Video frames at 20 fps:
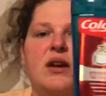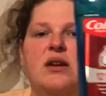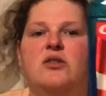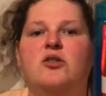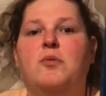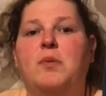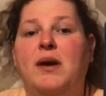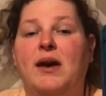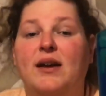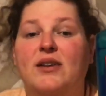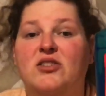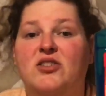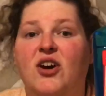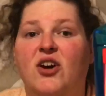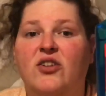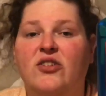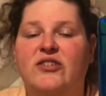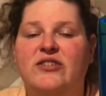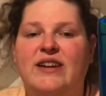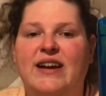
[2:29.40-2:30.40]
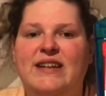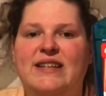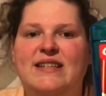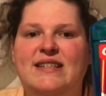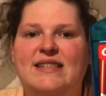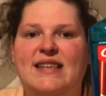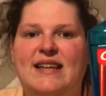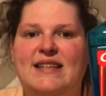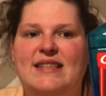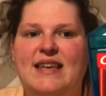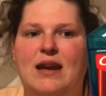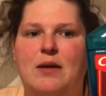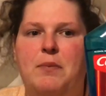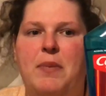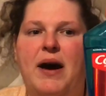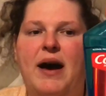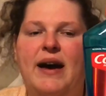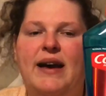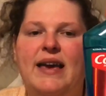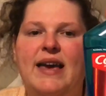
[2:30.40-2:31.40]
You pay $1.96 out of
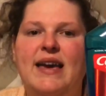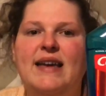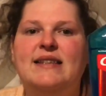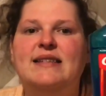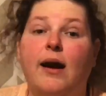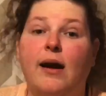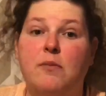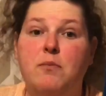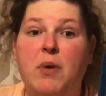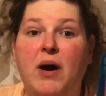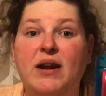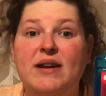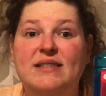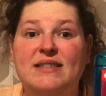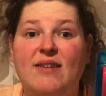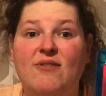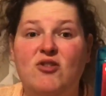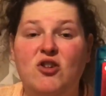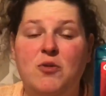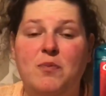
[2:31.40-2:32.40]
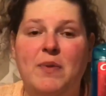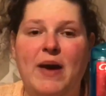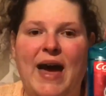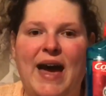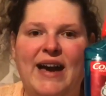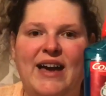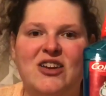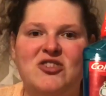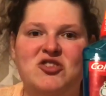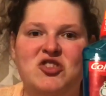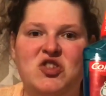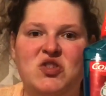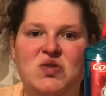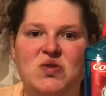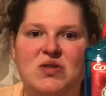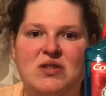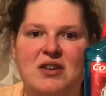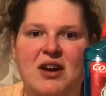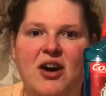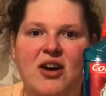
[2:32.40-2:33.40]
pocket. Ibotta's giving you back
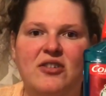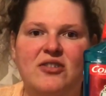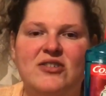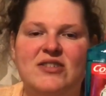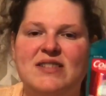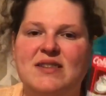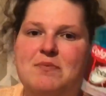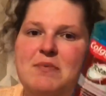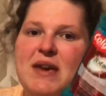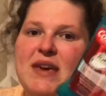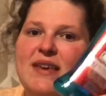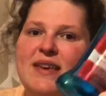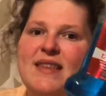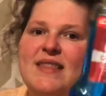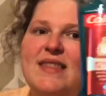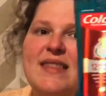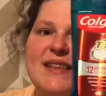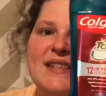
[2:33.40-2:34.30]
$2, making